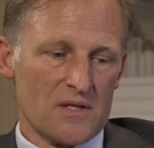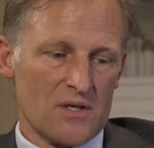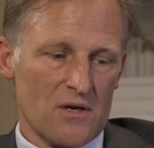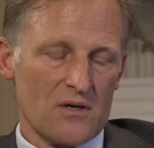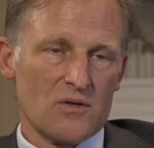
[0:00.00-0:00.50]

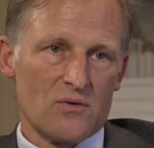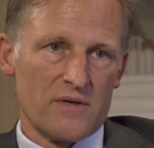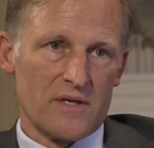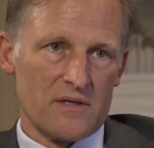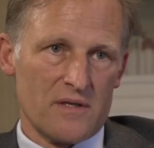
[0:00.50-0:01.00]

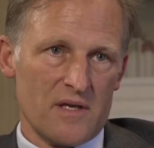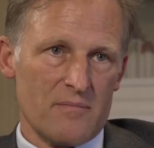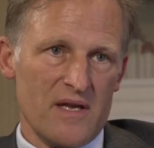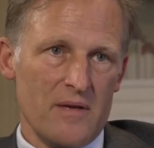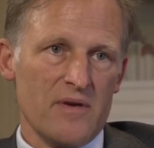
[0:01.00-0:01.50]
target-oriented
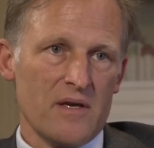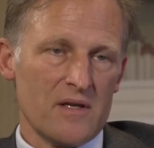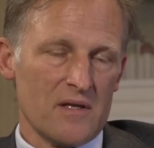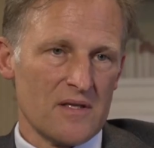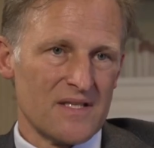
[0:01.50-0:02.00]
and maybe a
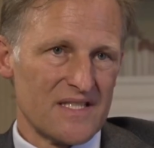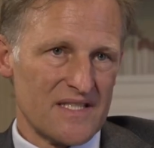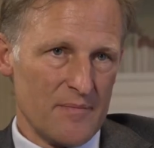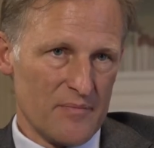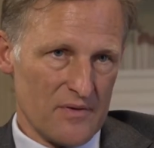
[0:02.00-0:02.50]
little
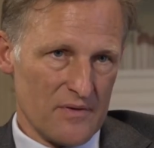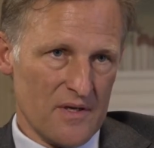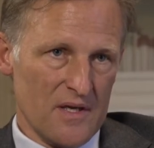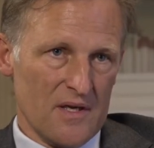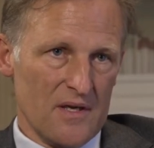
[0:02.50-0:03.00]
simpler
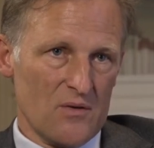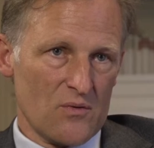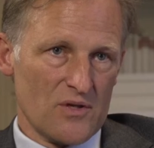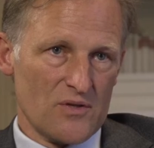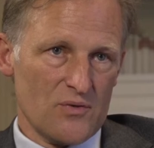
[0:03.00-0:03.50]
in
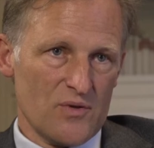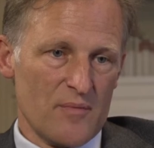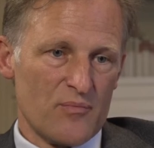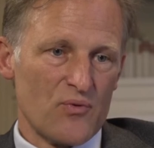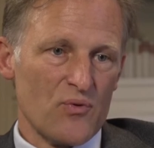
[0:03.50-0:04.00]
order to
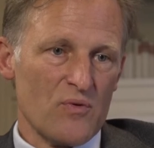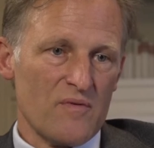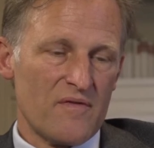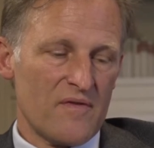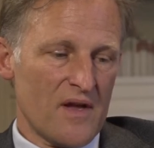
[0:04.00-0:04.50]

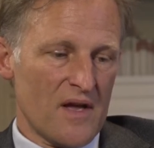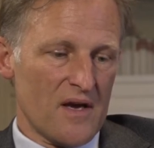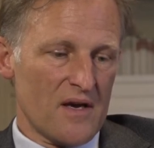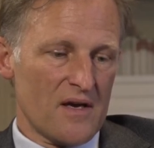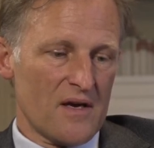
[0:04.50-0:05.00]
improve
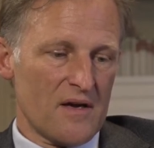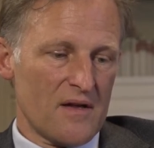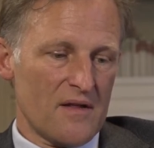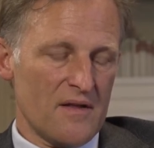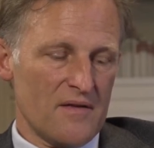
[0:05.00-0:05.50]

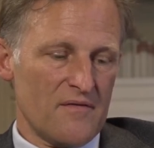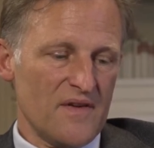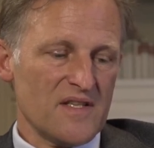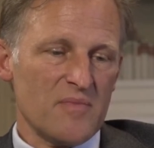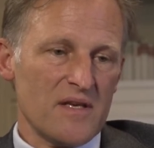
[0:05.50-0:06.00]
the
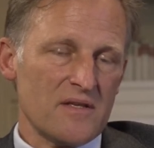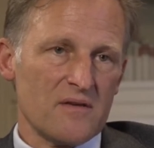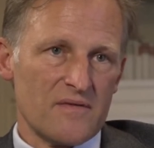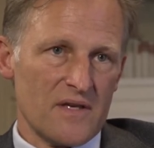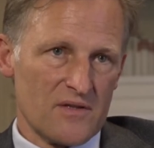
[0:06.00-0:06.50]
feasibility
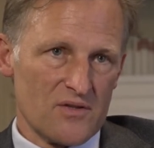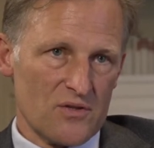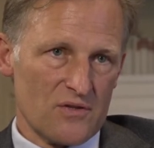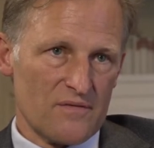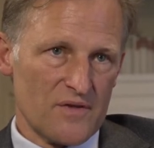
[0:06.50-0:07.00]
of nasal
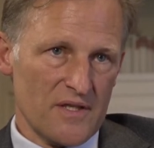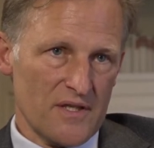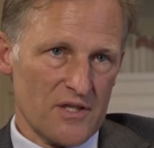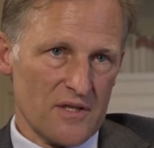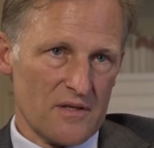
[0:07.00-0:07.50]
surgery for
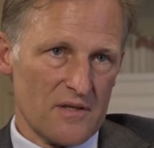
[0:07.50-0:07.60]
teaching.